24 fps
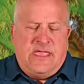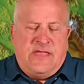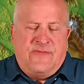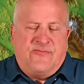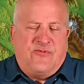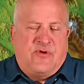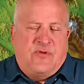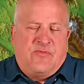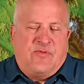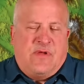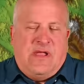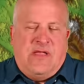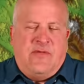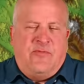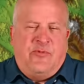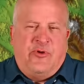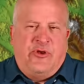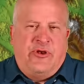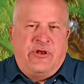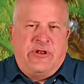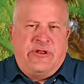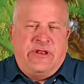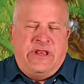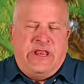for a private
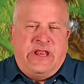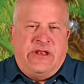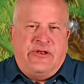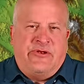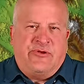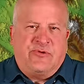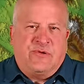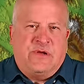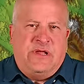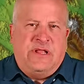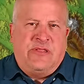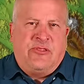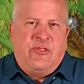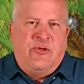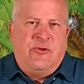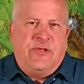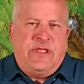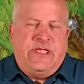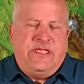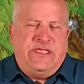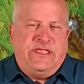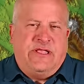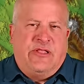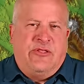boater to go down there and try and
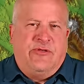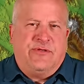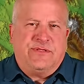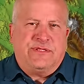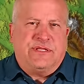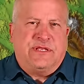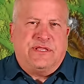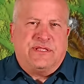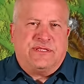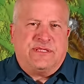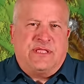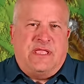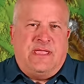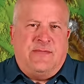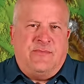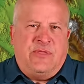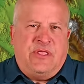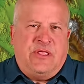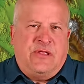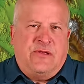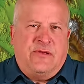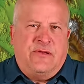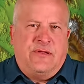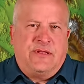locate yellows at this time
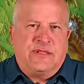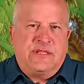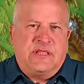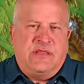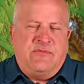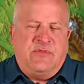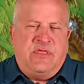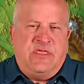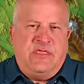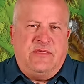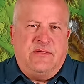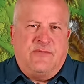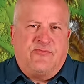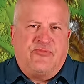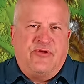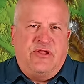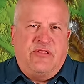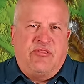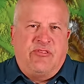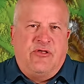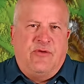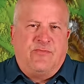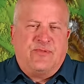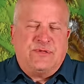of year, it's going to be a
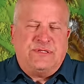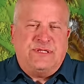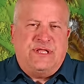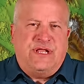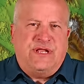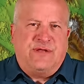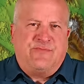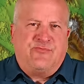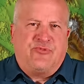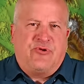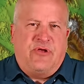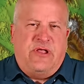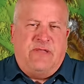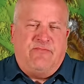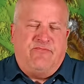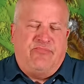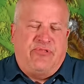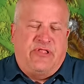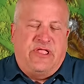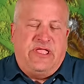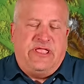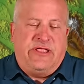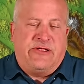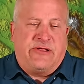pretty low percentage
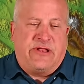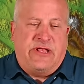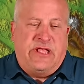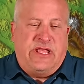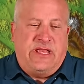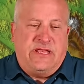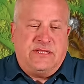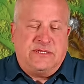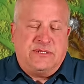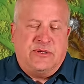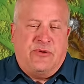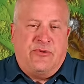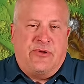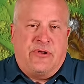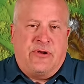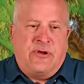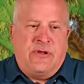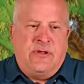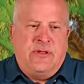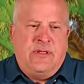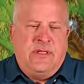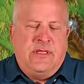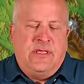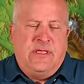play. You're going to need
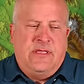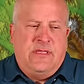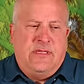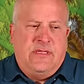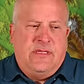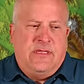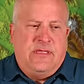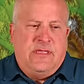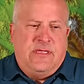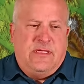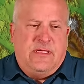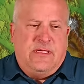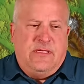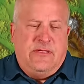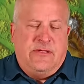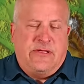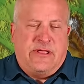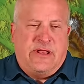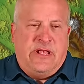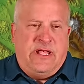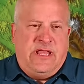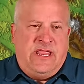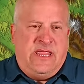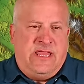sonar.
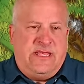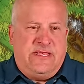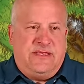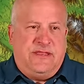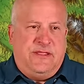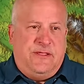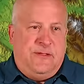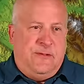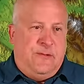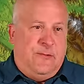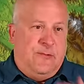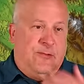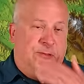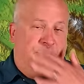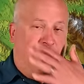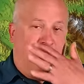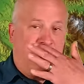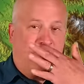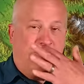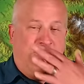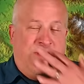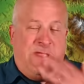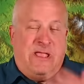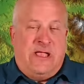You're going to need to
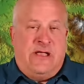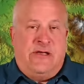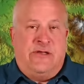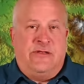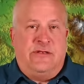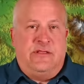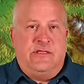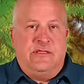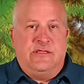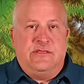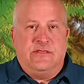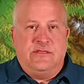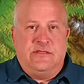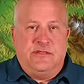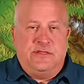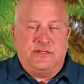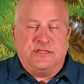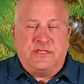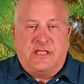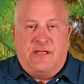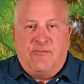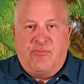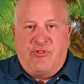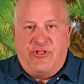look around,
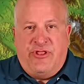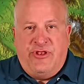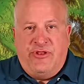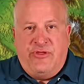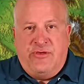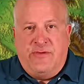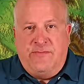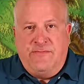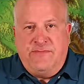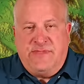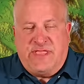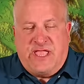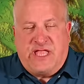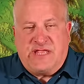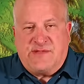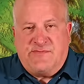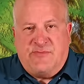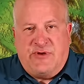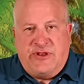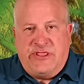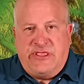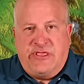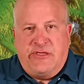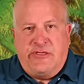stumble into them, catch
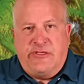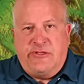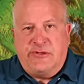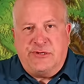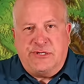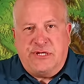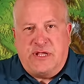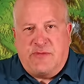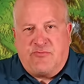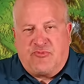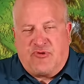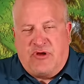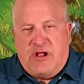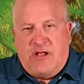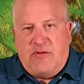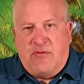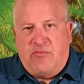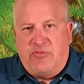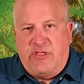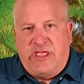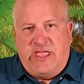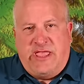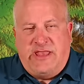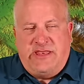them on a yo-yo jig
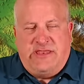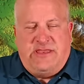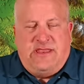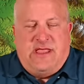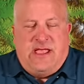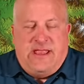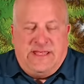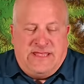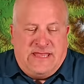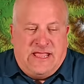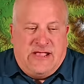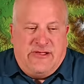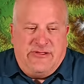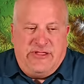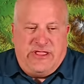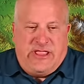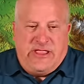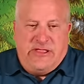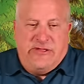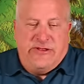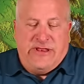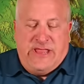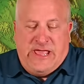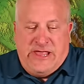probably. I doubt you
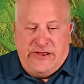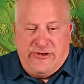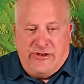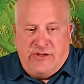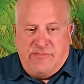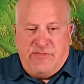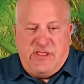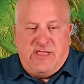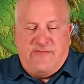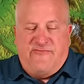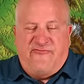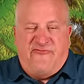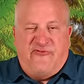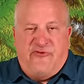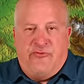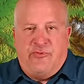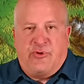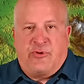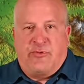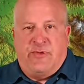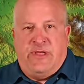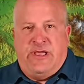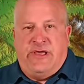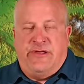can go down there and be up
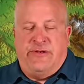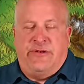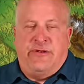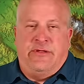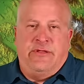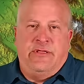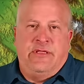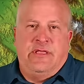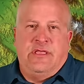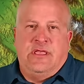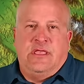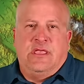foaming around or